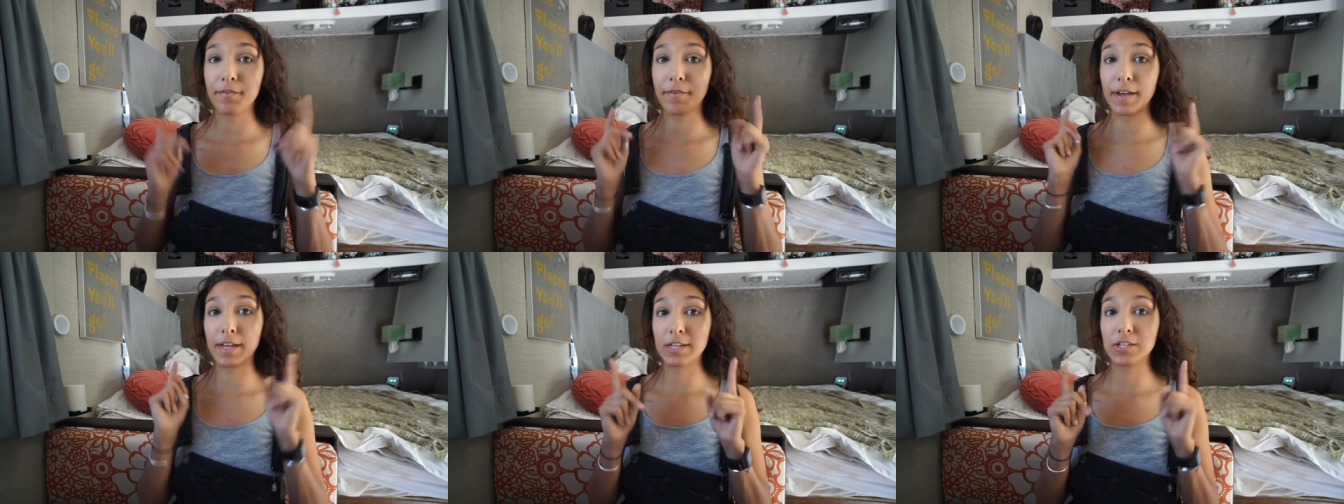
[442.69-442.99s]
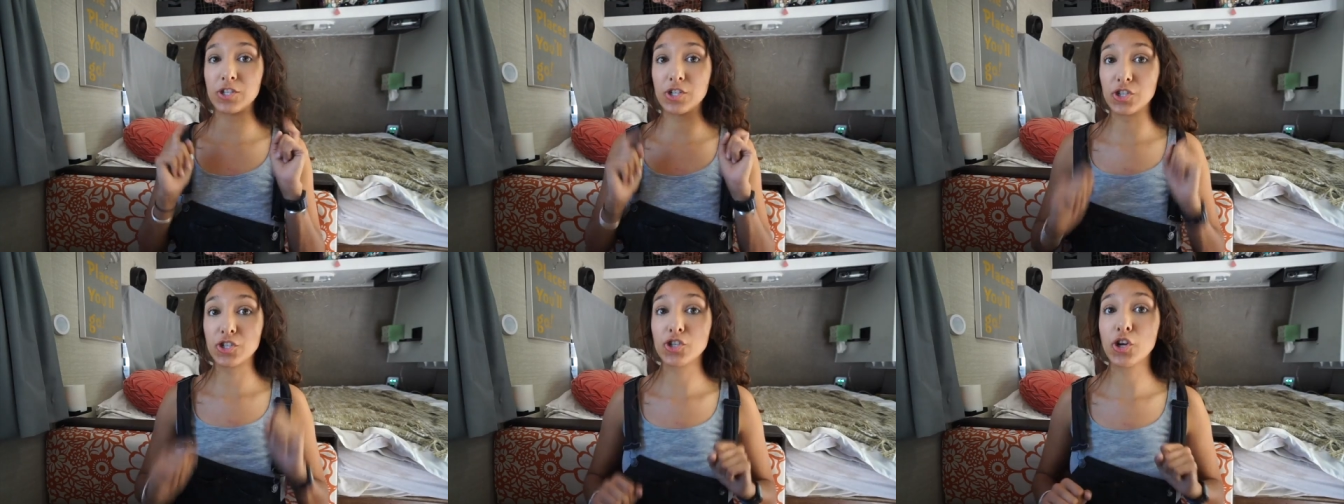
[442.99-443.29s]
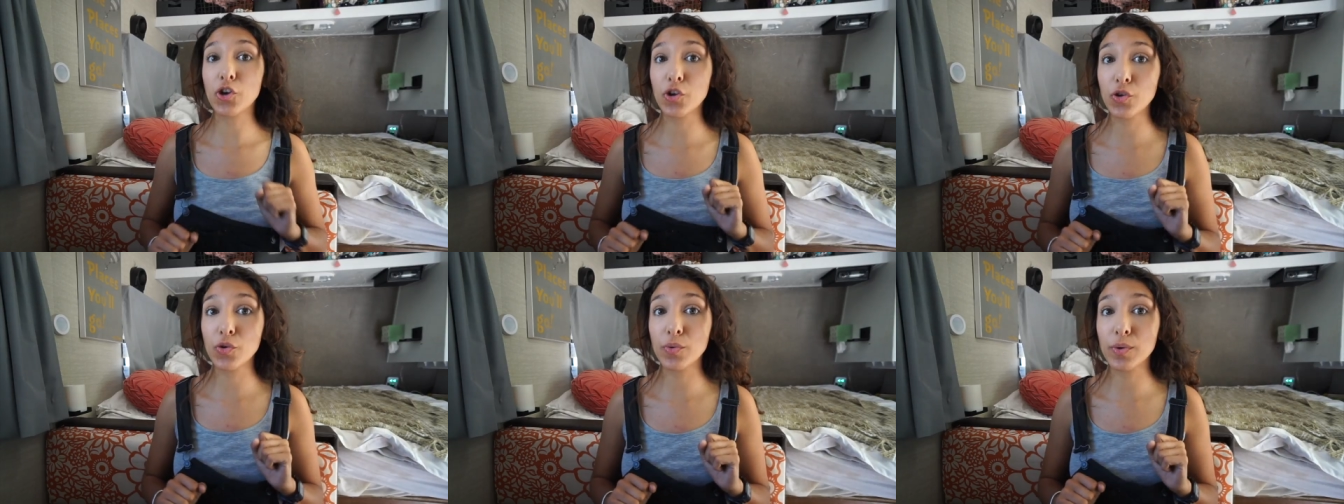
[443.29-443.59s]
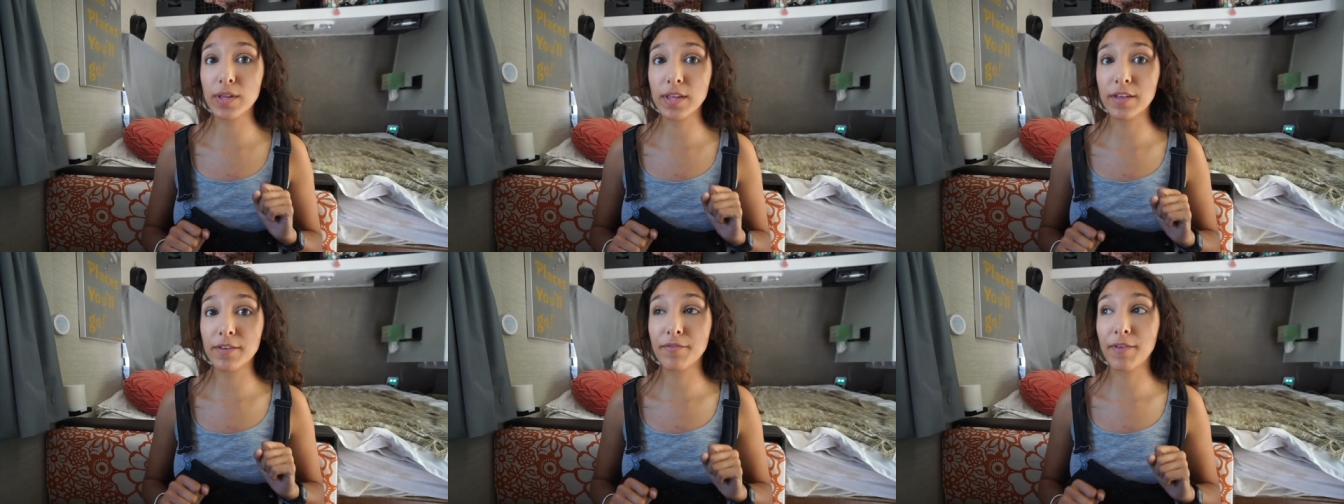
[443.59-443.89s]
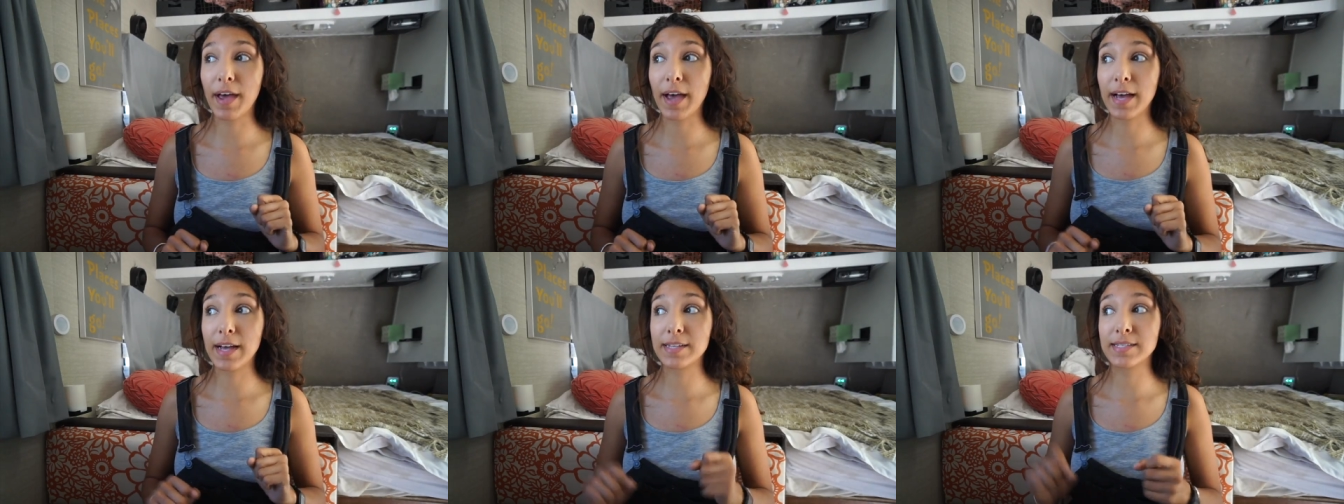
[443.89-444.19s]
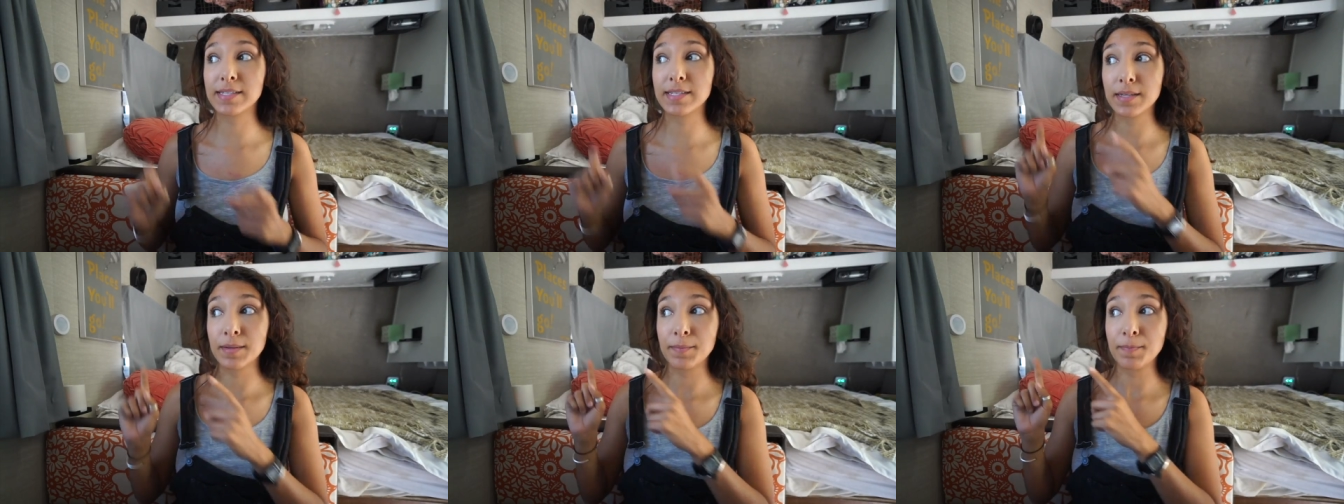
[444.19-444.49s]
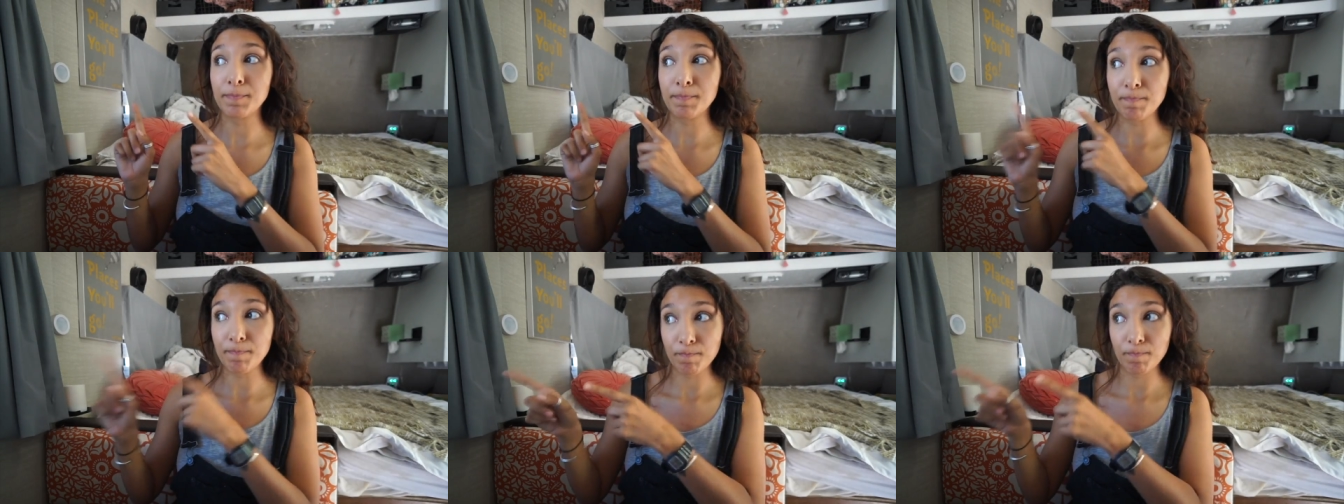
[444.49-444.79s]
If I could just show you really fast
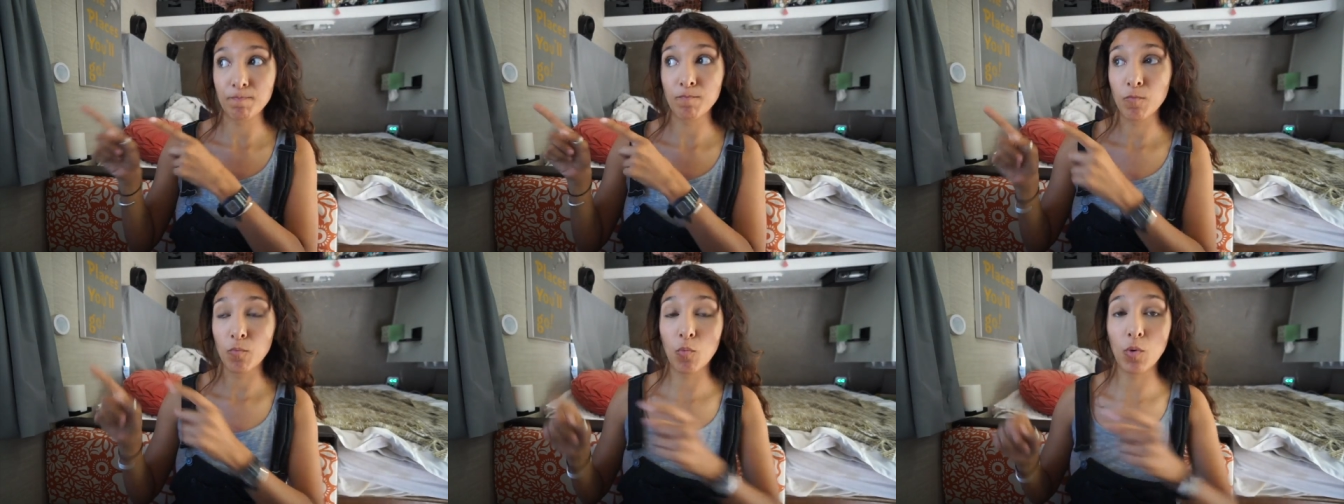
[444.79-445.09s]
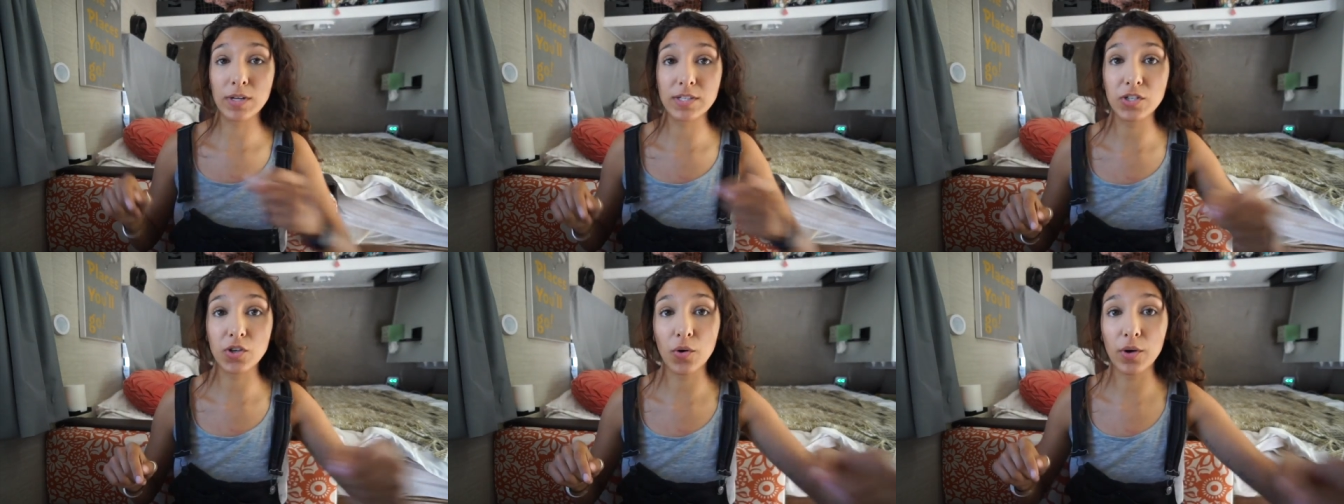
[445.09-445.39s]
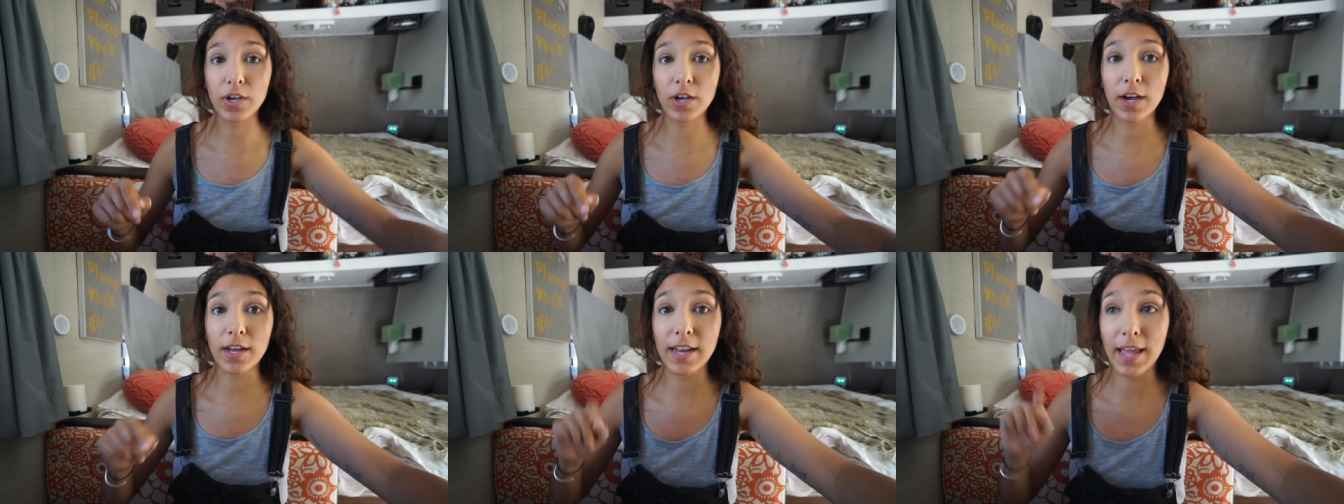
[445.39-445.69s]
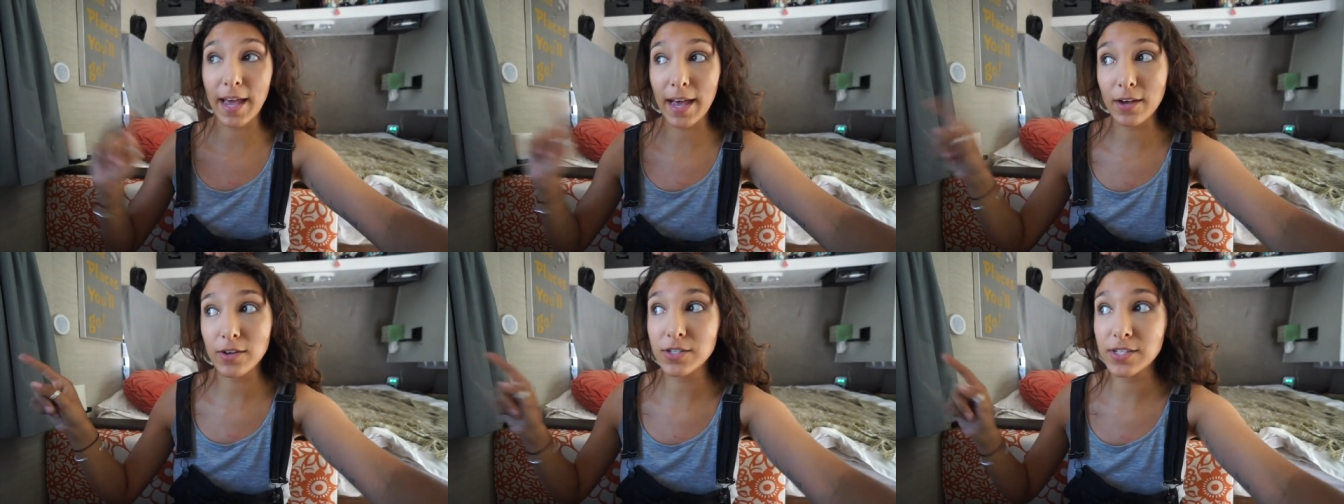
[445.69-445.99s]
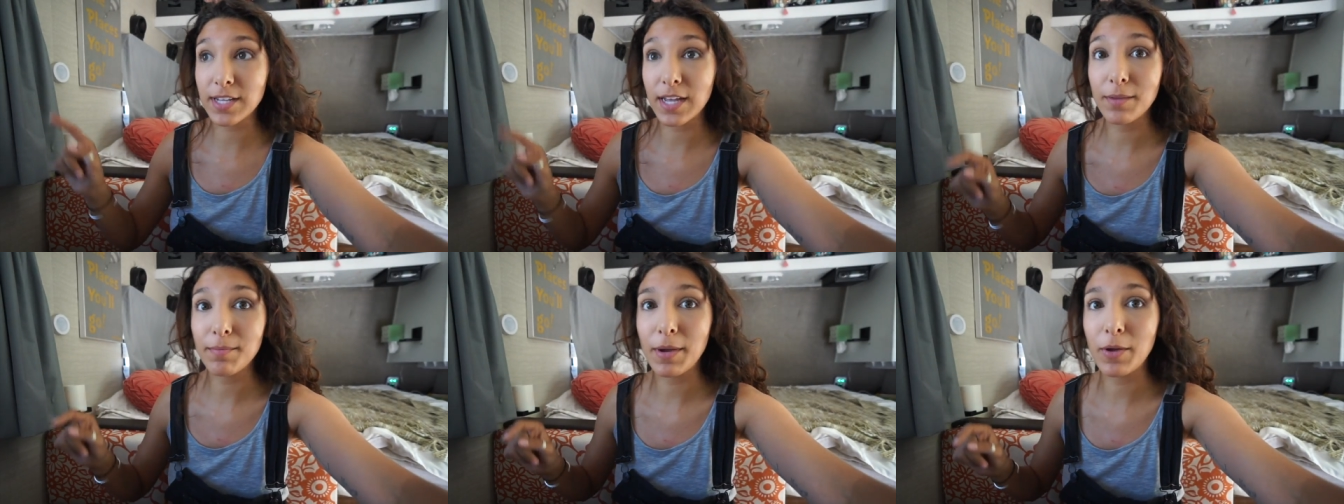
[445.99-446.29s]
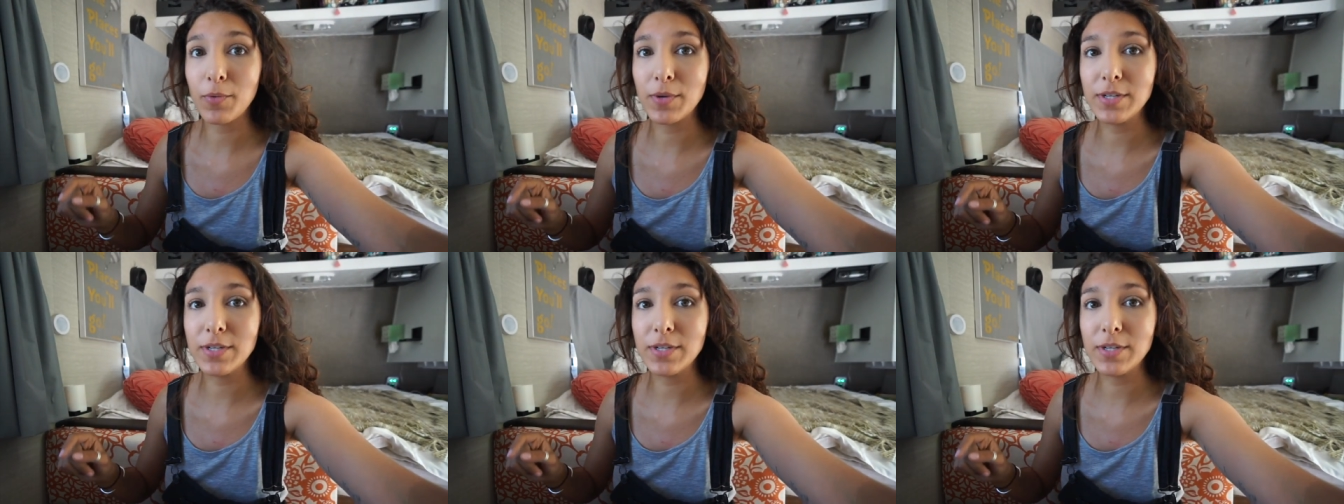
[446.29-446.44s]
what's going on outside my